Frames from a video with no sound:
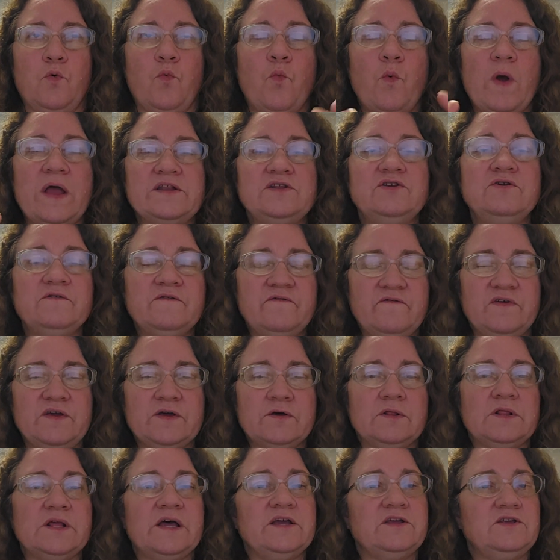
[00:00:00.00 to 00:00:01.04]
when you
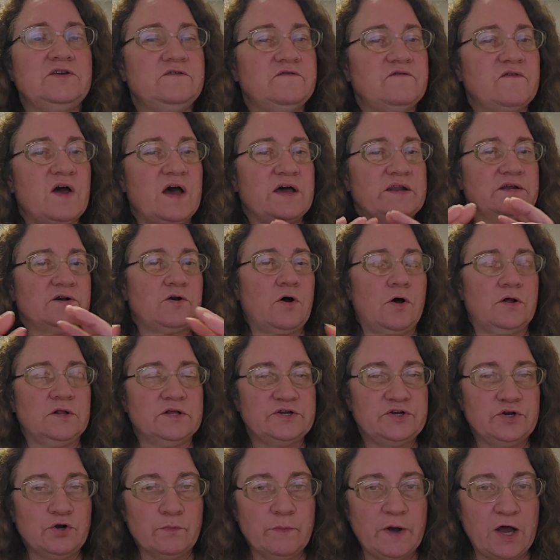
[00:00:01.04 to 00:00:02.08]
feel like you've got it all
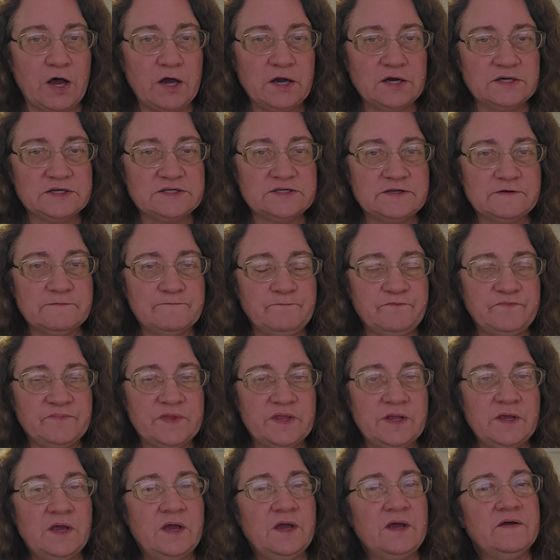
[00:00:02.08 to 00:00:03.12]
in your box,
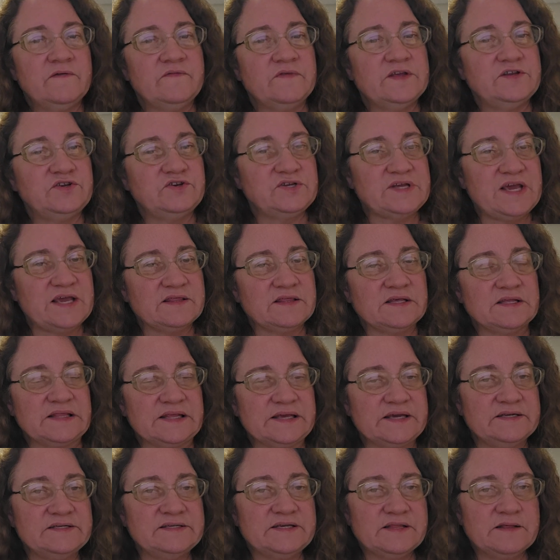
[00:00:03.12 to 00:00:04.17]
then you take the
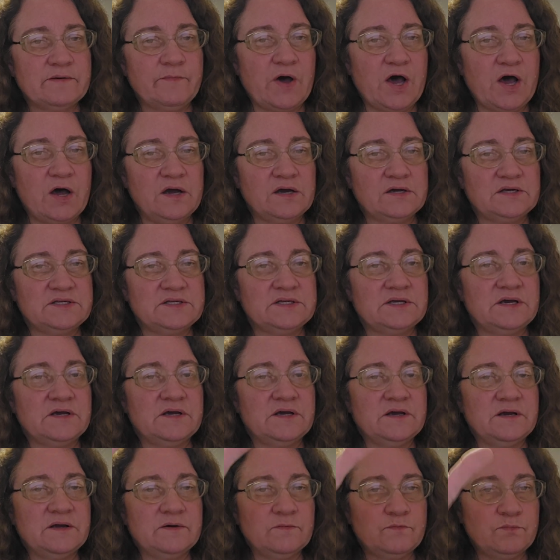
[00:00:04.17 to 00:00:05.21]
lid to the box,
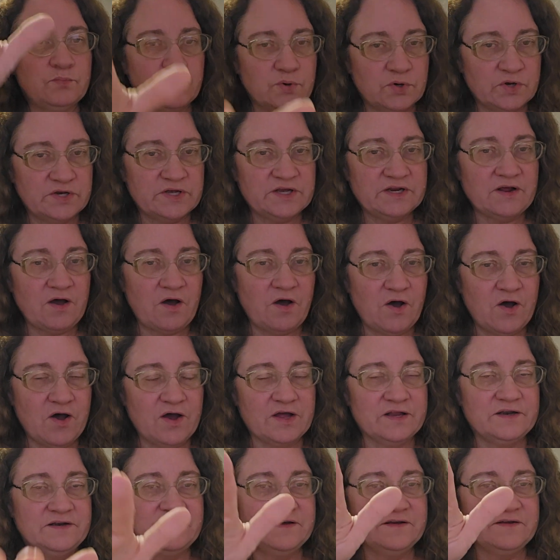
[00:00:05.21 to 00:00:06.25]
put it
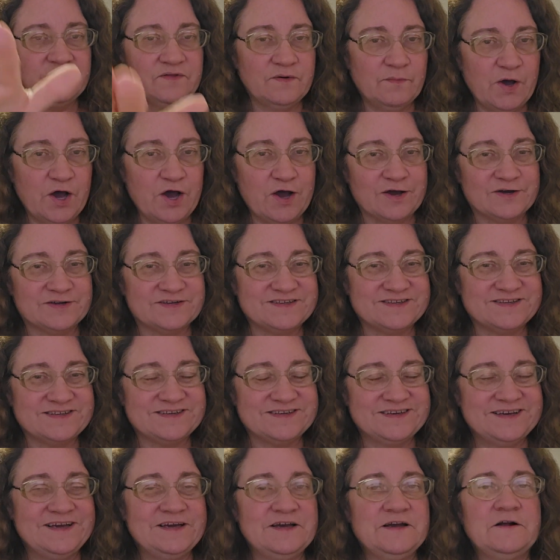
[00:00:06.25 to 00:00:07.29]
on the box,
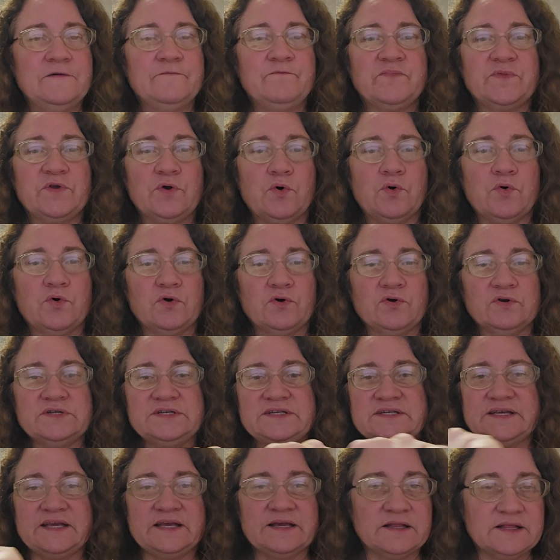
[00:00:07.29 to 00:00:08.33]
or
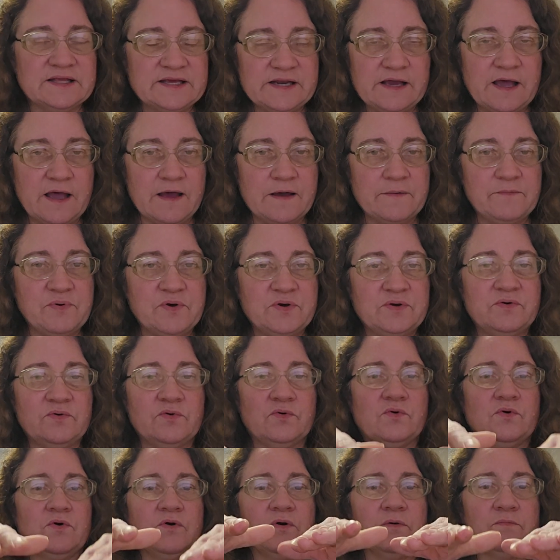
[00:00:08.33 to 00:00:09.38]
seal it up,
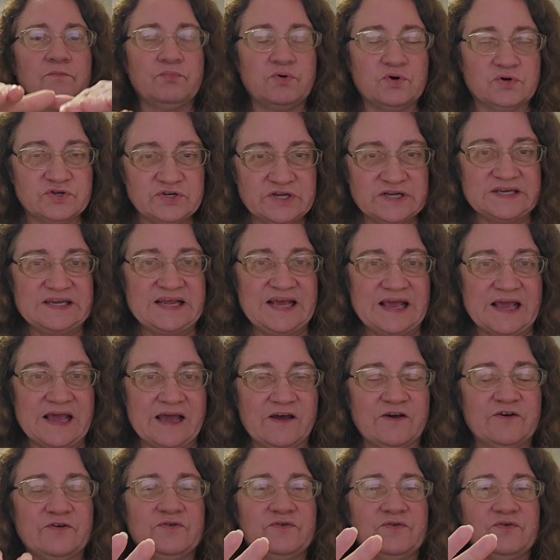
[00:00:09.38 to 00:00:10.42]
or push it
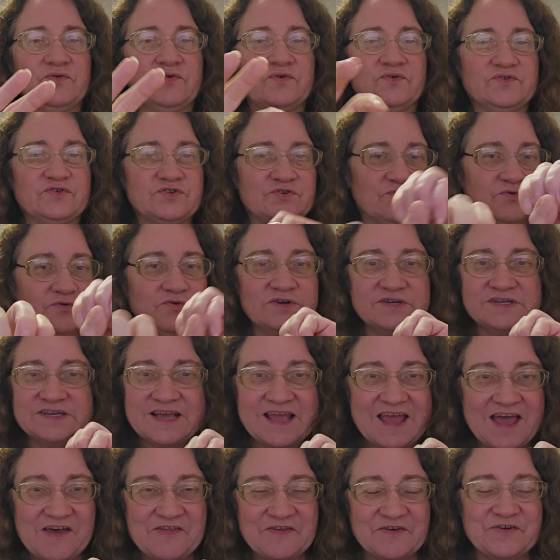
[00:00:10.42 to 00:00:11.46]
down, or screw it
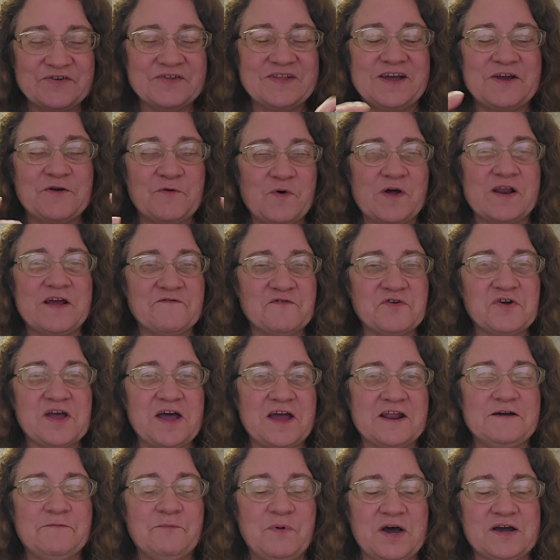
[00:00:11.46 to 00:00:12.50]
together, like whatever
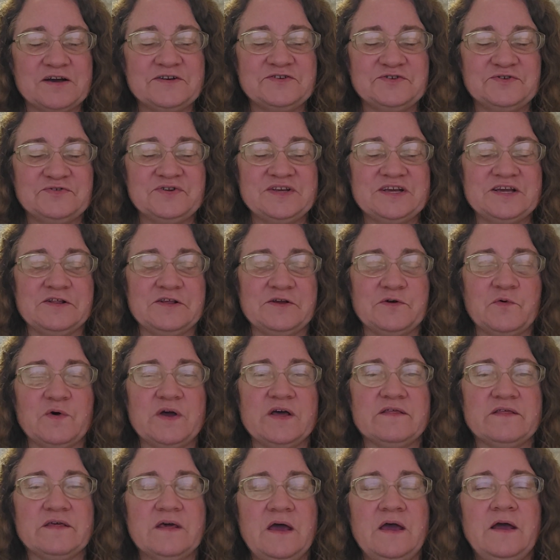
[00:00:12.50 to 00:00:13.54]
kind of box you're dealing
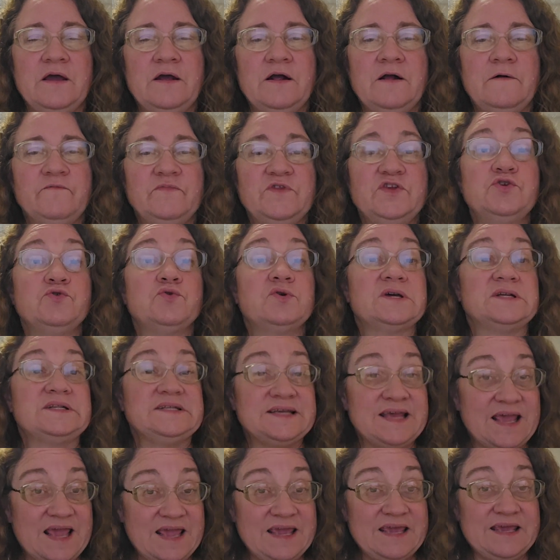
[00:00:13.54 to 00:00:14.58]
with. You
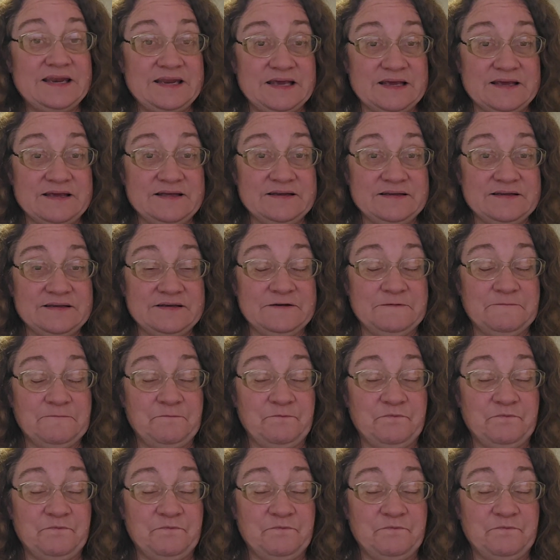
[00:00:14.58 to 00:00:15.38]
contain it.